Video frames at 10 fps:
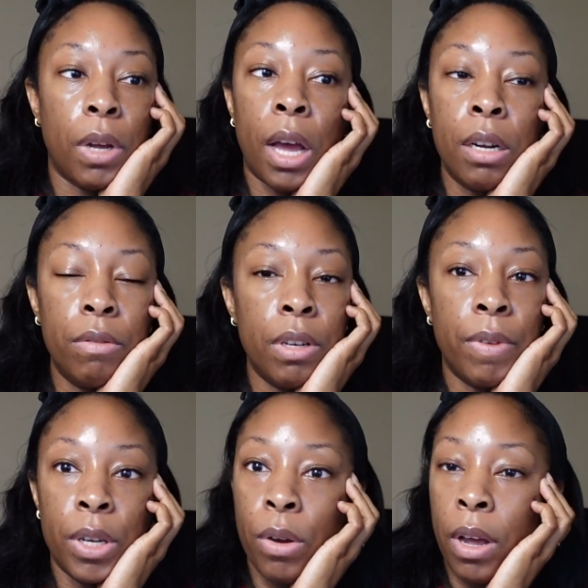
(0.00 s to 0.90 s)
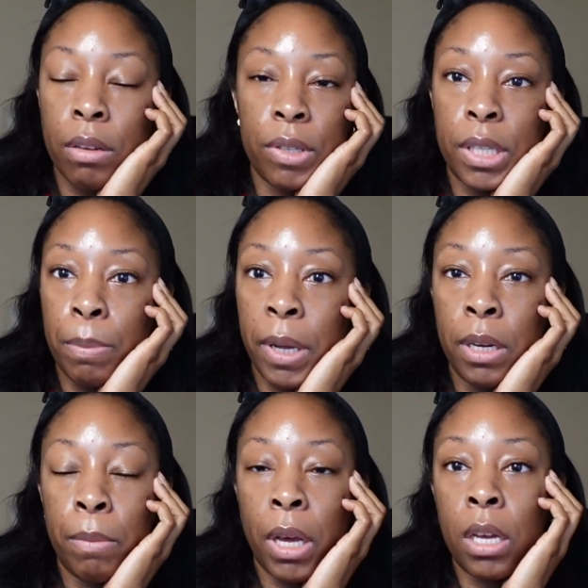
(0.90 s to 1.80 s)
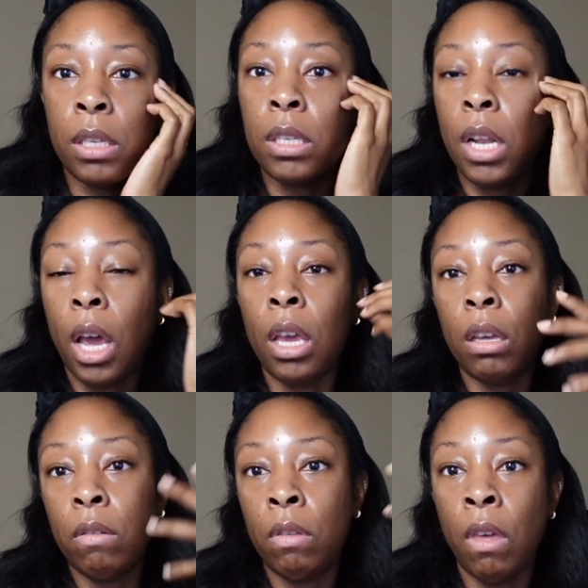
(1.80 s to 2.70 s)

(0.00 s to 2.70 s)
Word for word: I don't even know how to explain it because it's like